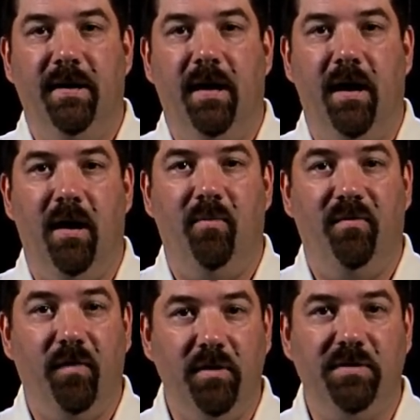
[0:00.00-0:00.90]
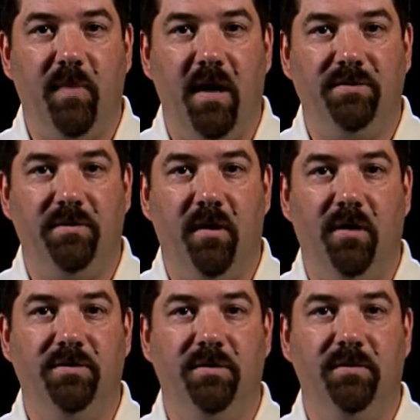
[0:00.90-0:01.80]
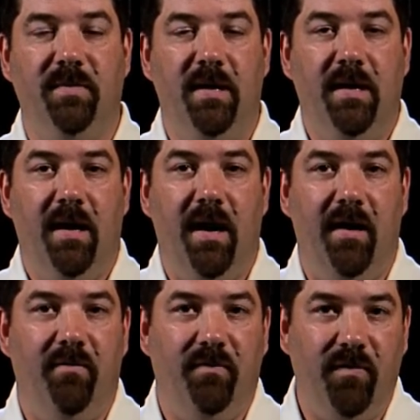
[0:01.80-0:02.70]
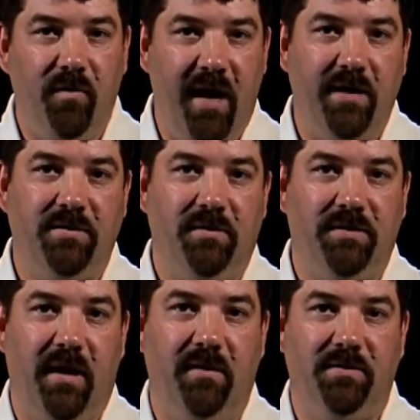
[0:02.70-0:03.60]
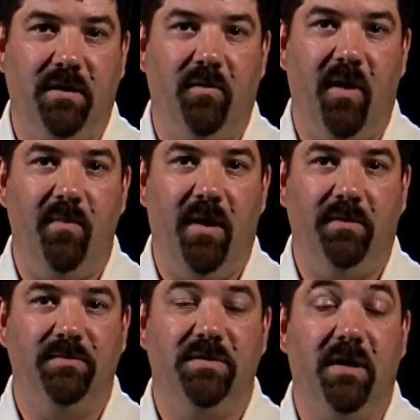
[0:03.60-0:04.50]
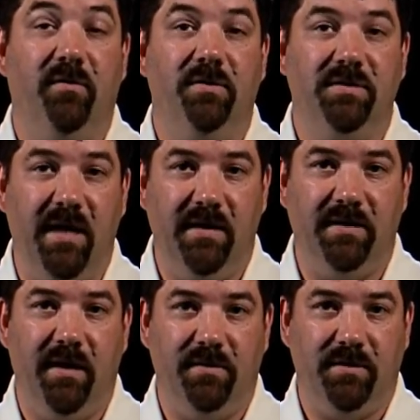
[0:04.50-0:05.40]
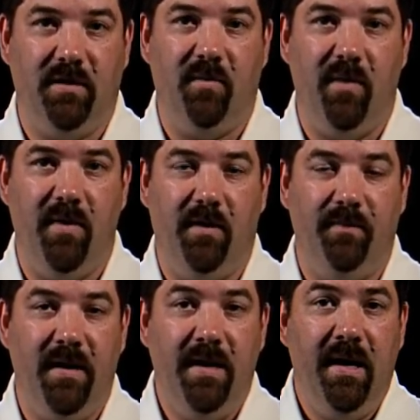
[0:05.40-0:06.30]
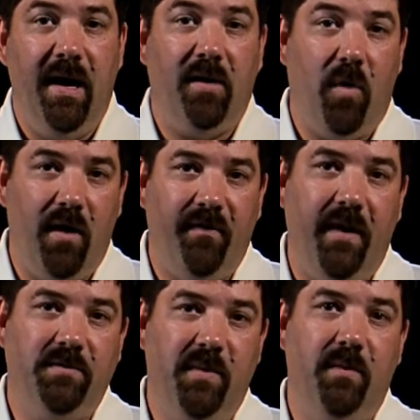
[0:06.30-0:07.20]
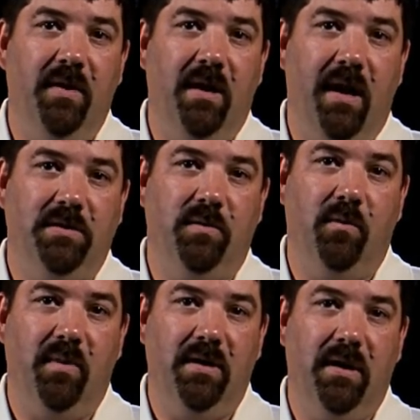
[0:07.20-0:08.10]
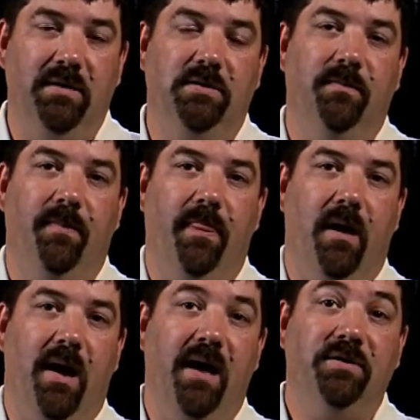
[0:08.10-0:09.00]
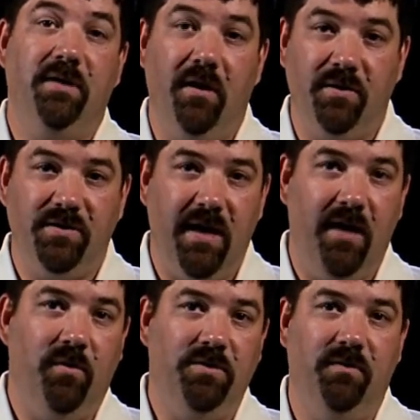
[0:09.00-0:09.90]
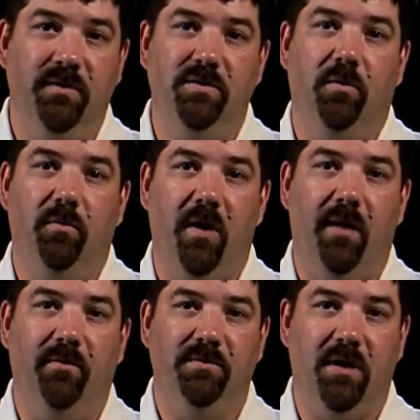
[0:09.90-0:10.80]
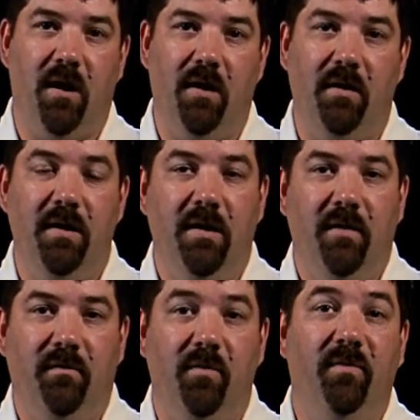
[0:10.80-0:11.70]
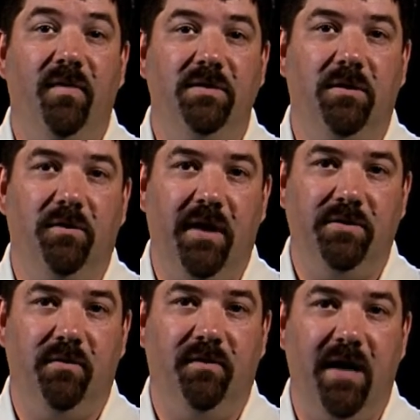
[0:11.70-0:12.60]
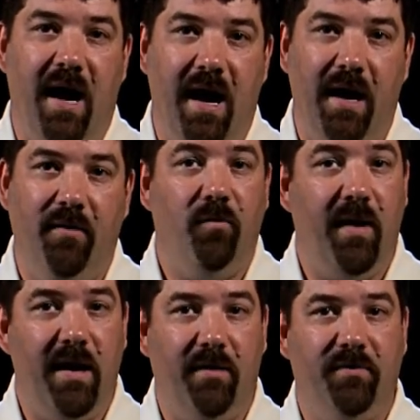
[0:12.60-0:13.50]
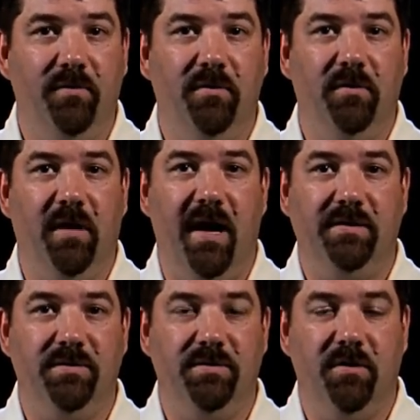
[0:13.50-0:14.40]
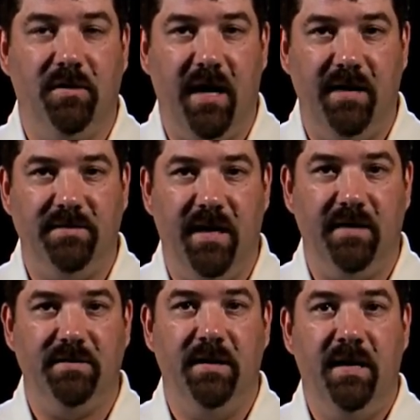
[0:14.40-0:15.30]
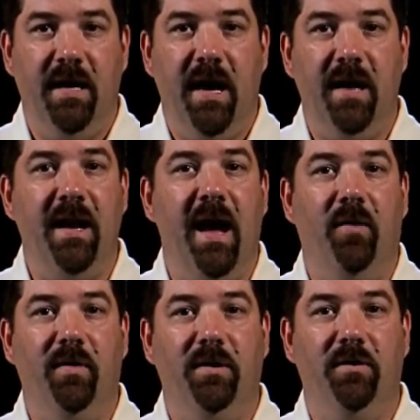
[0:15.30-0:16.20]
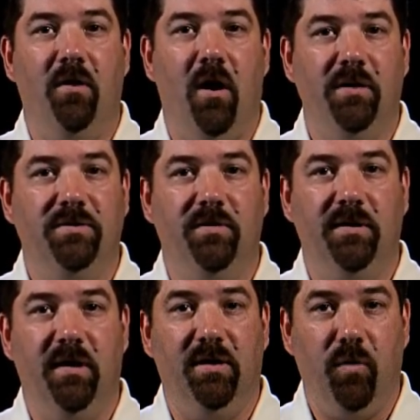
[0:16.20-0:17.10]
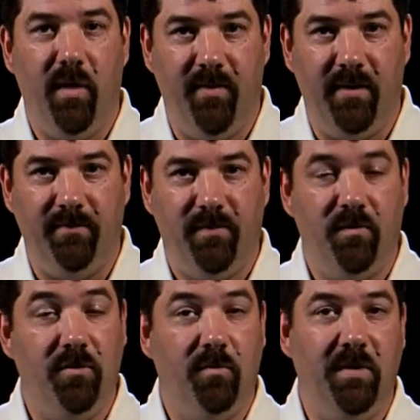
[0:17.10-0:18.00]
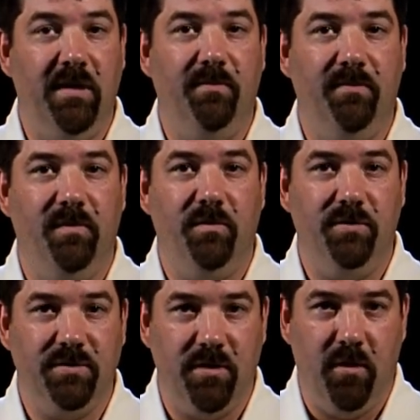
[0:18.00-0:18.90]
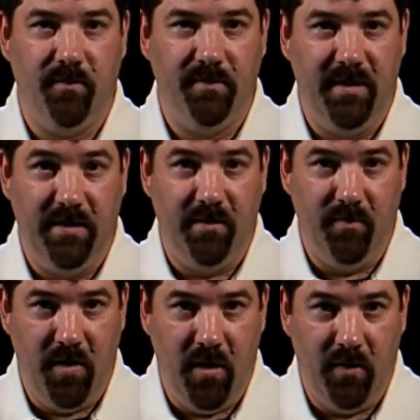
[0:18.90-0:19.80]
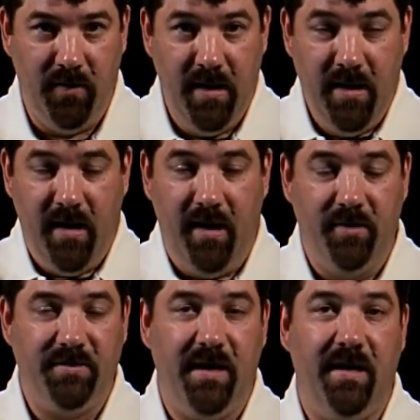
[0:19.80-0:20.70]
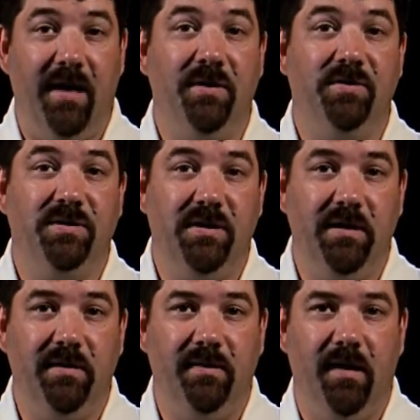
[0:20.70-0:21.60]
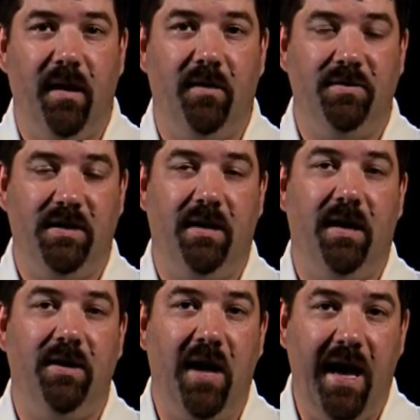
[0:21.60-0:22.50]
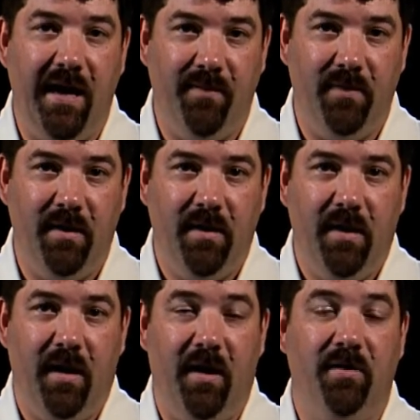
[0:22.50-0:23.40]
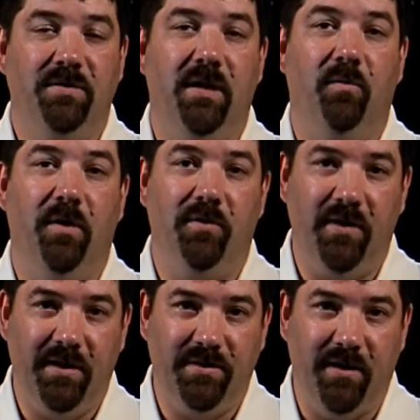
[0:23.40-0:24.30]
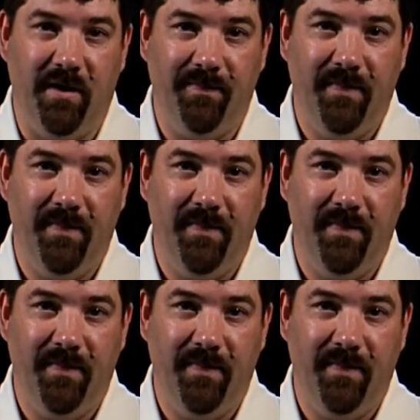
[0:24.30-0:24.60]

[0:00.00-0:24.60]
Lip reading: I'm a fully sponsored archer. I have a few national titles under my belt, several state titles under my belt. It qualifies me to be an expert because I actually understand what your visual problems are, from the physical nature of the eye, right out through your glasses, your contacts, and now into your archery equipment, through your peep, through your scope, into the bow. I understand how you see, I understand how you aim, and I understand what your needs are.